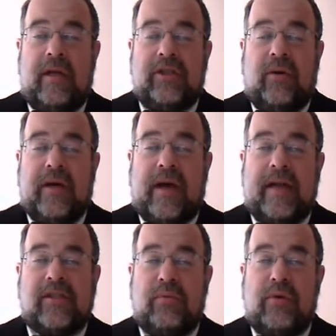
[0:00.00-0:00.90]
Shochad
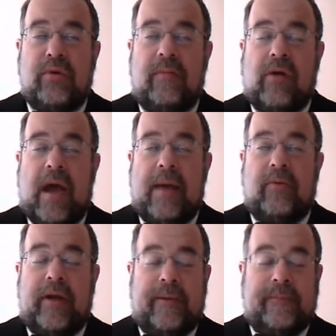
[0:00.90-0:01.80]
is the word for
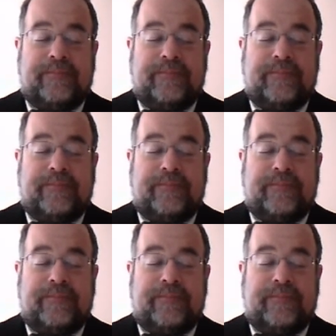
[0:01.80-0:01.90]
bribery.